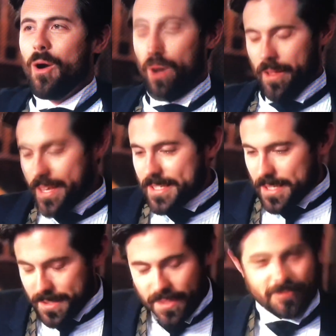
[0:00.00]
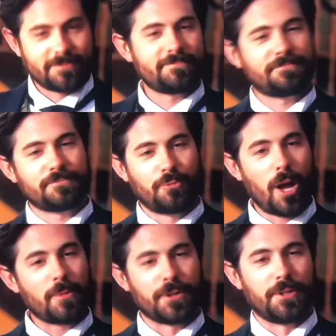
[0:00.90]
Well, that's easy.
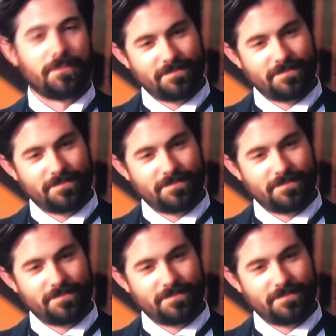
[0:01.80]
Robin Hood.